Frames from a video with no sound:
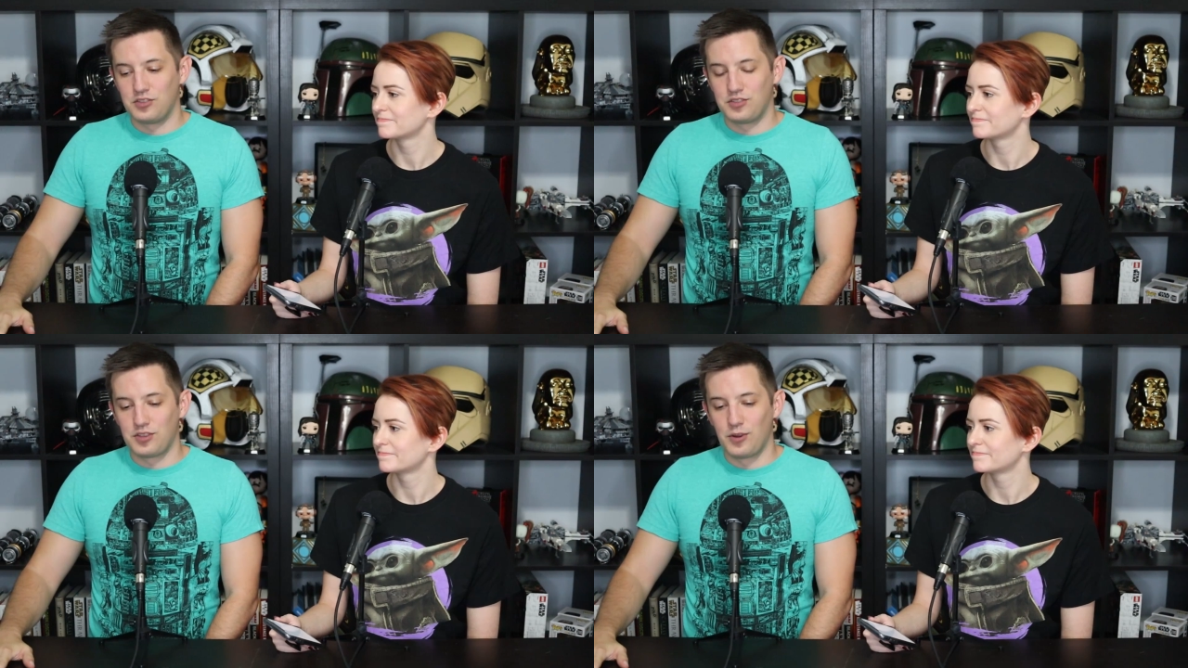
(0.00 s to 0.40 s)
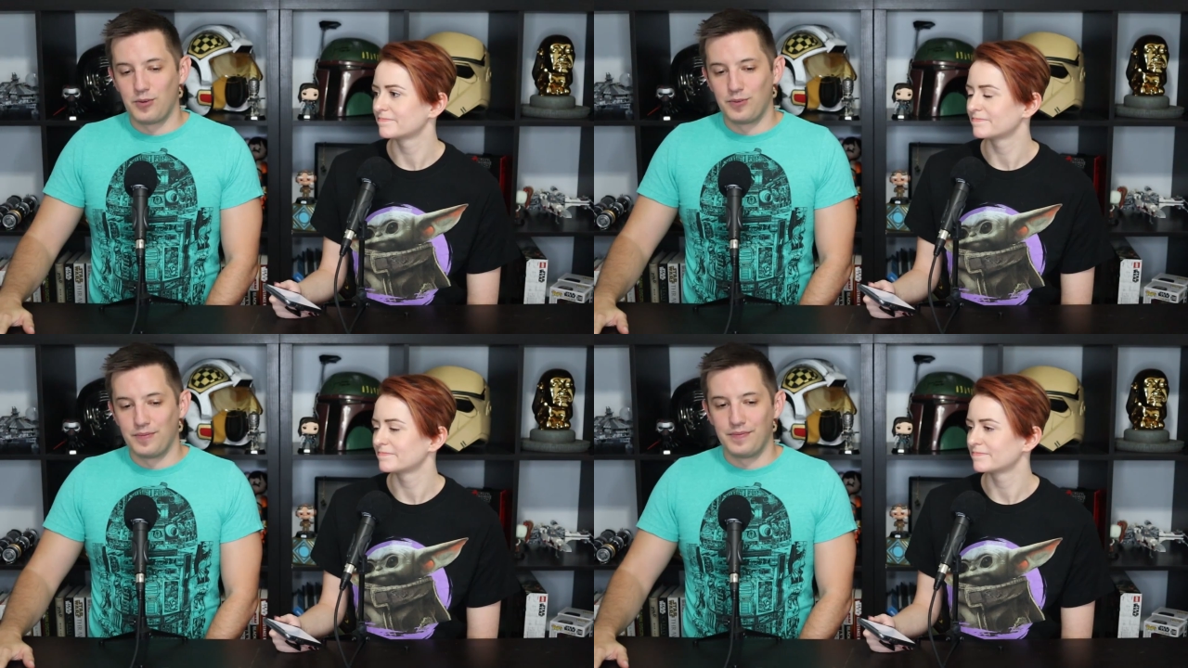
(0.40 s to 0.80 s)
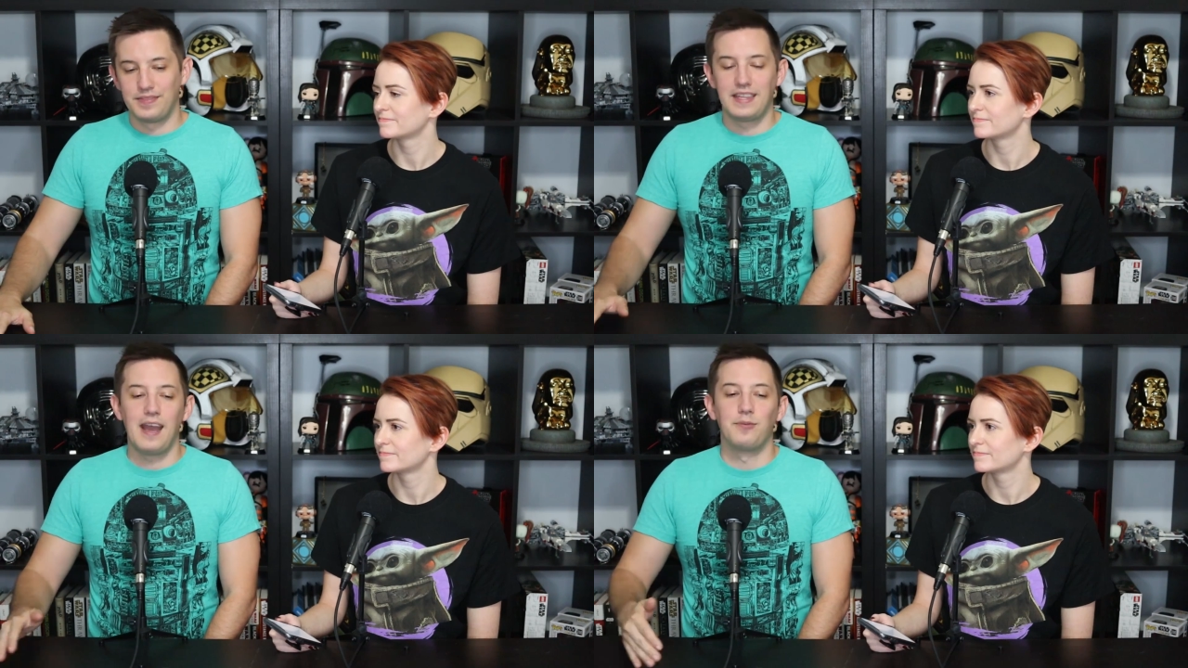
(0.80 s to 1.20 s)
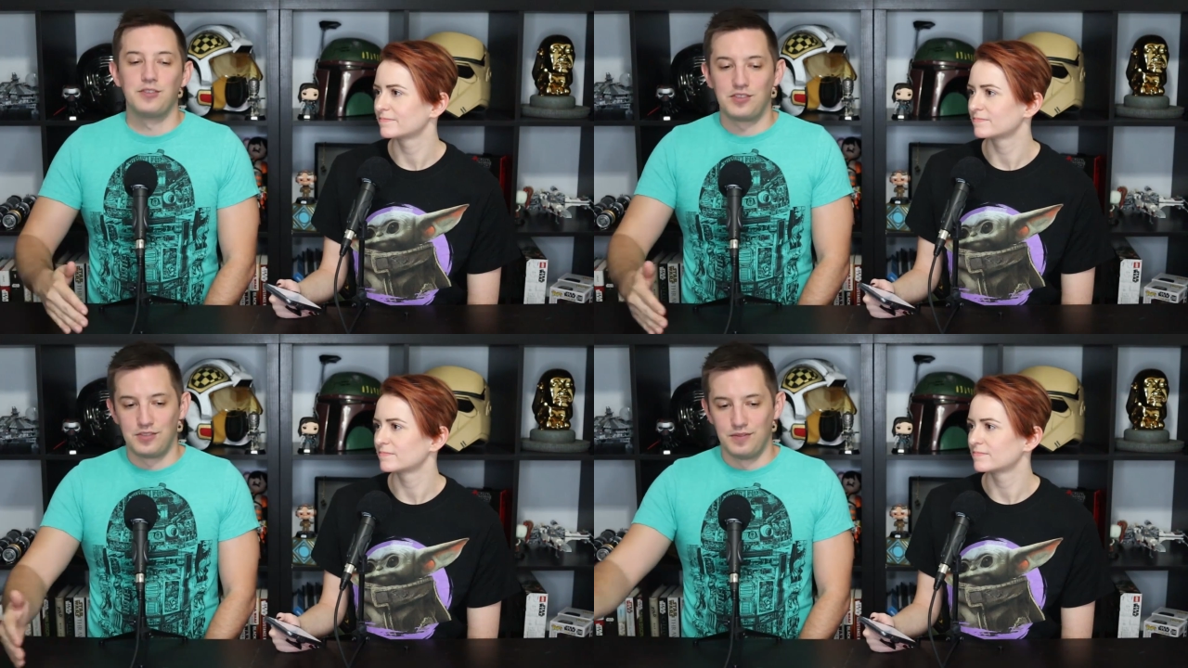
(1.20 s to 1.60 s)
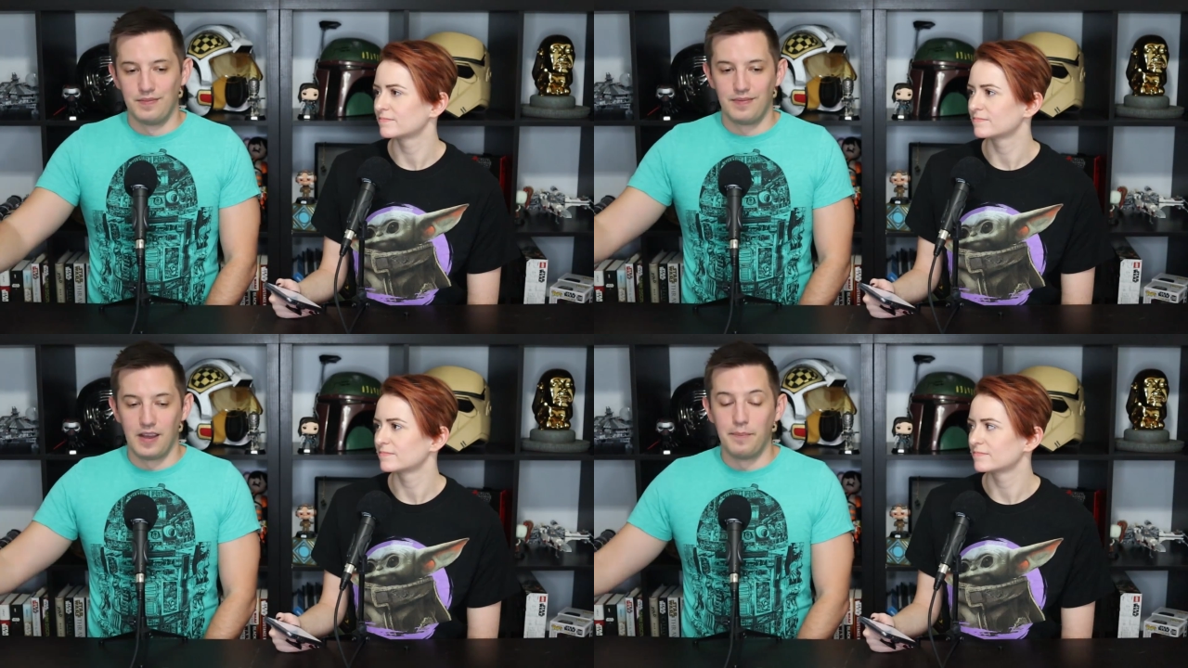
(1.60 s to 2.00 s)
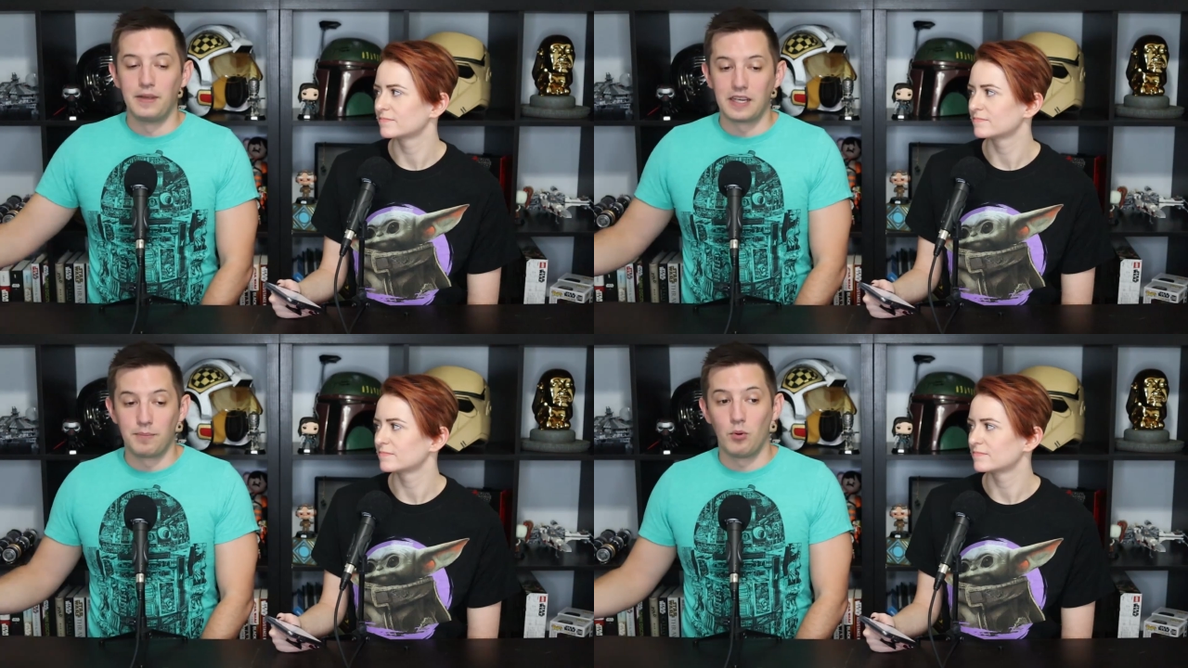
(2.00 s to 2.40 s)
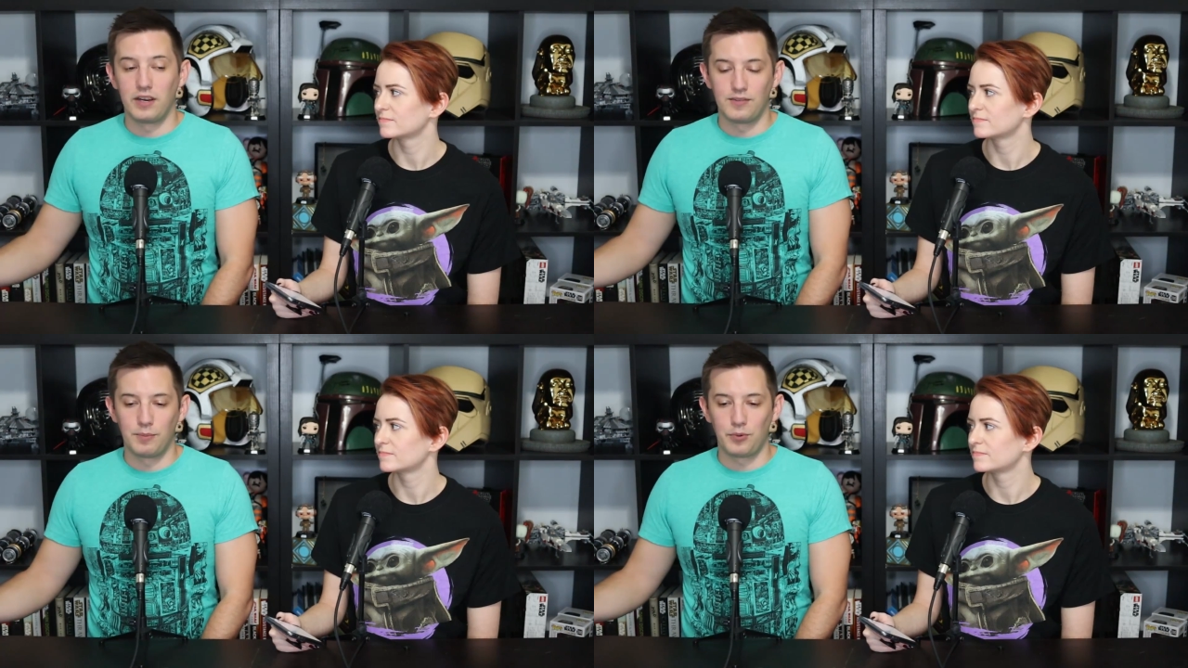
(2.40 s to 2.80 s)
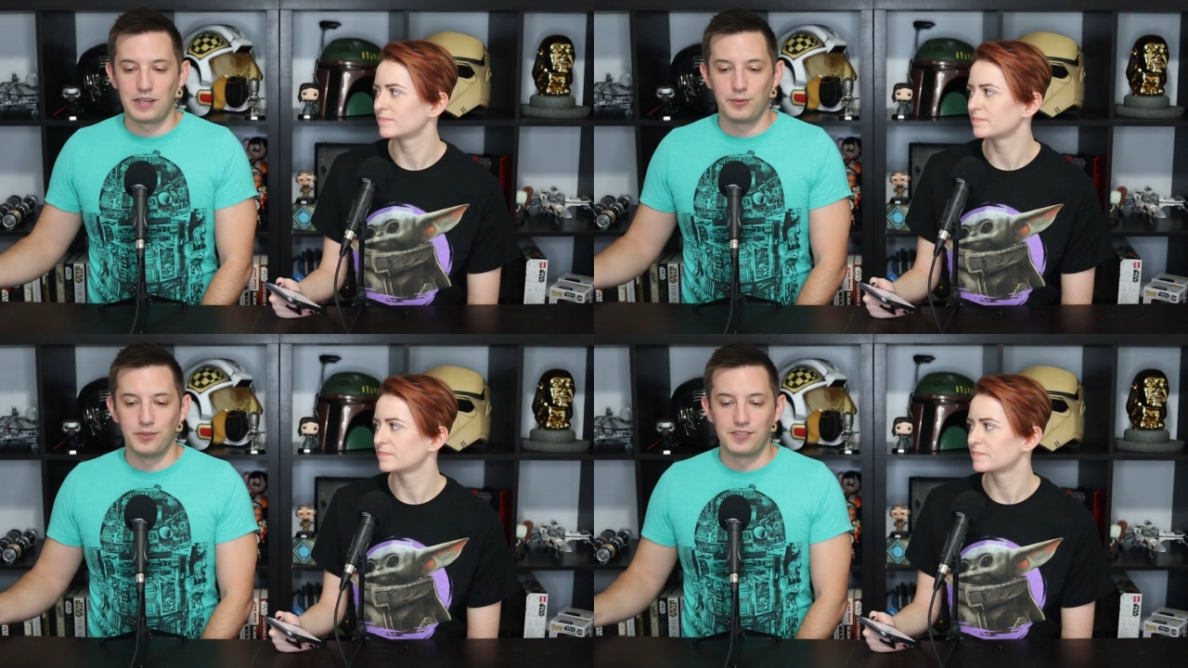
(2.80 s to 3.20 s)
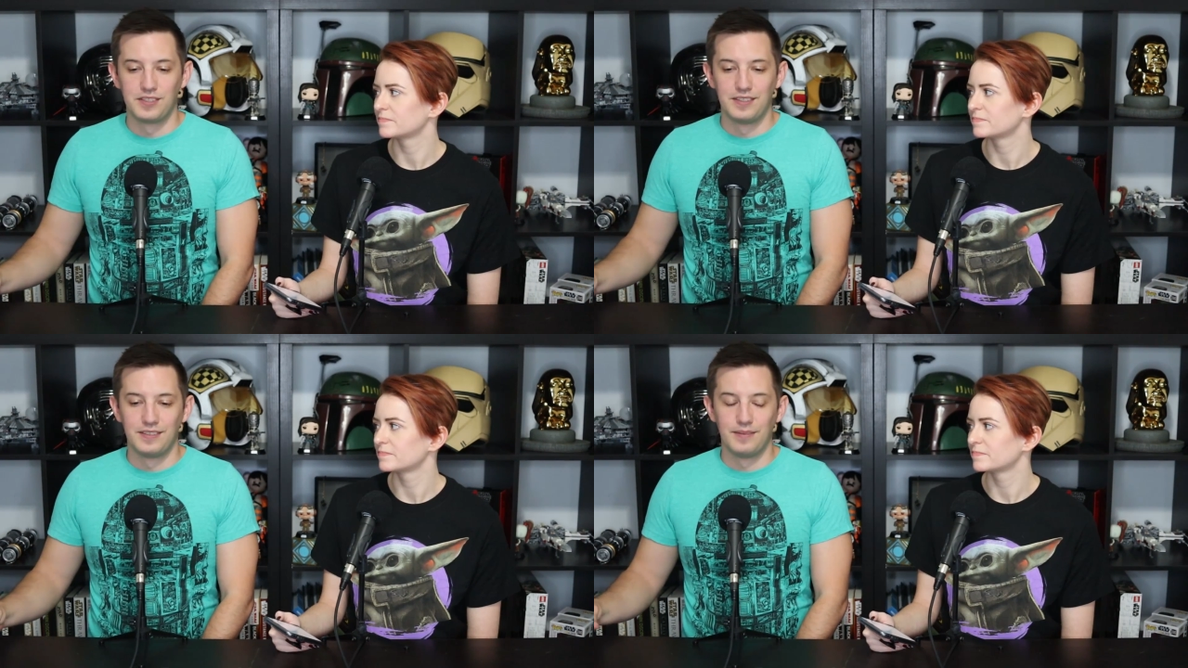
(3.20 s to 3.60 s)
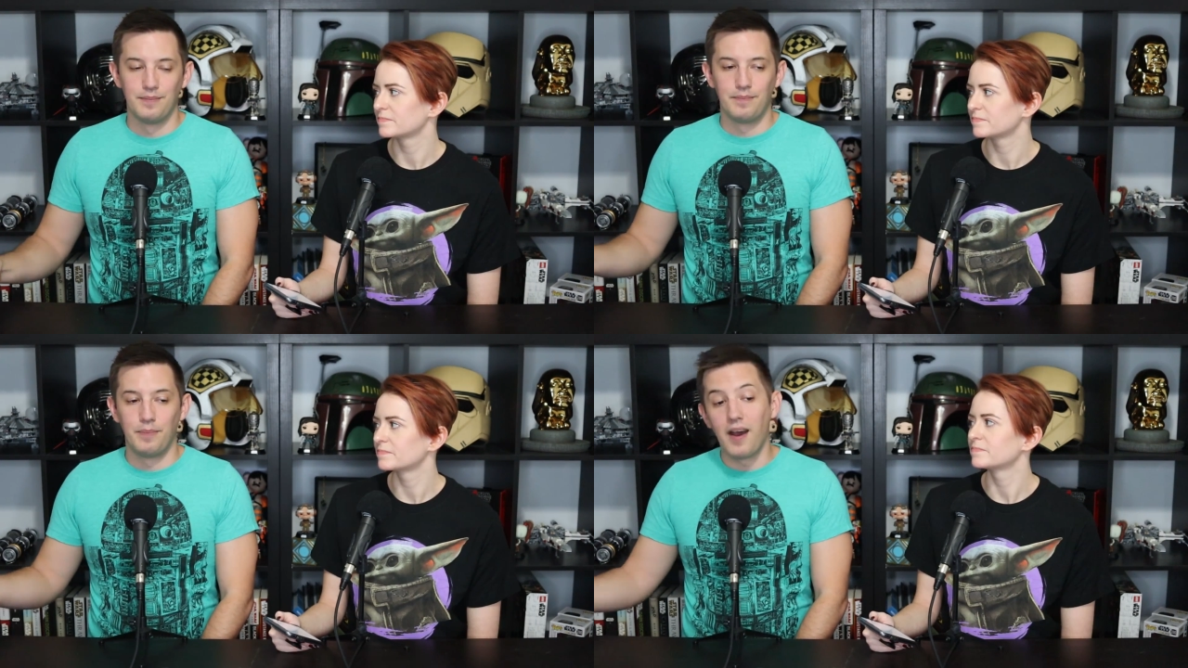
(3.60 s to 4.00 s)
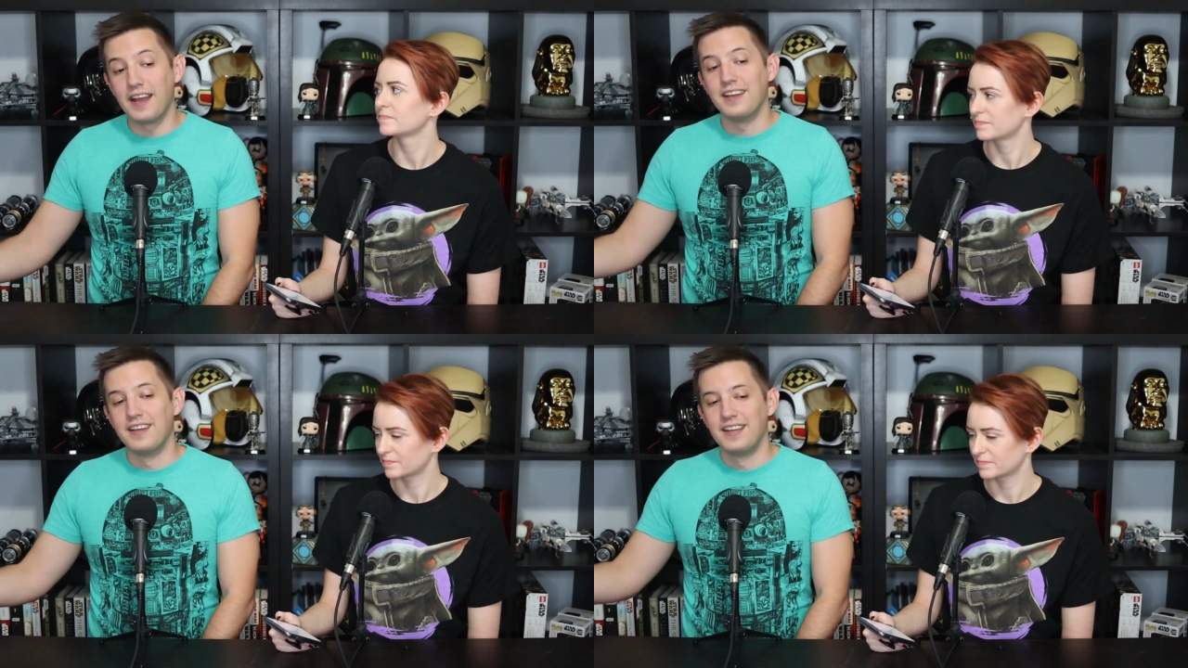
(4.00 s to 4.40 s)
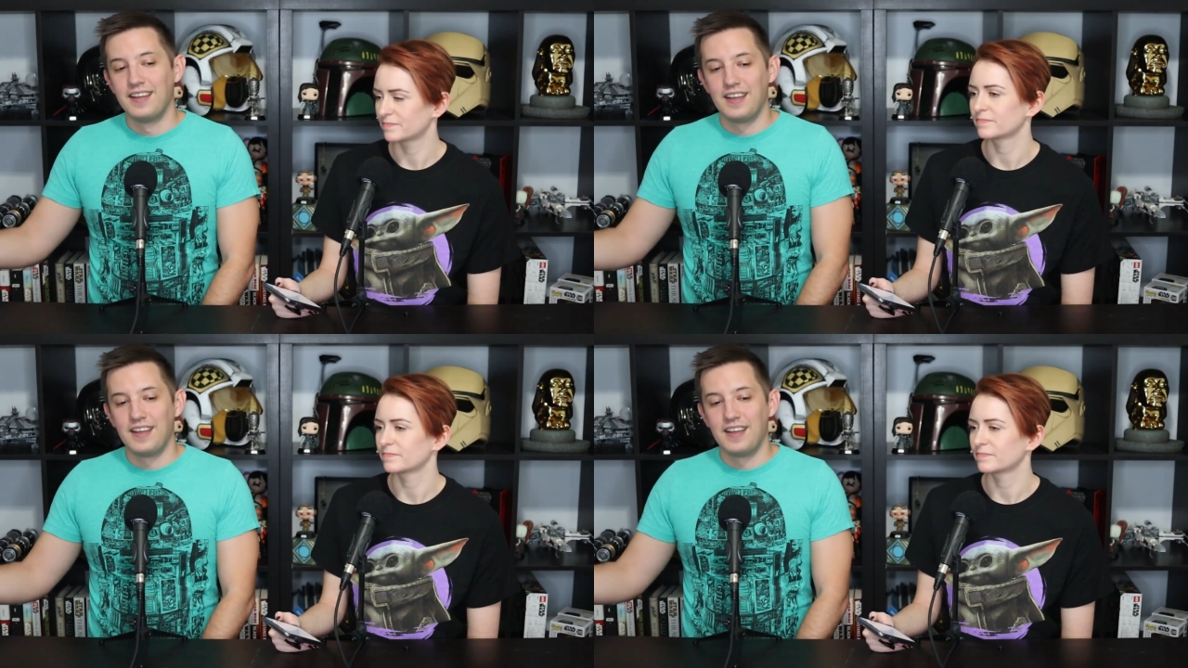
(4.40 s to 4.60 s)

Speaker 1: So that was a big point of the prequels. But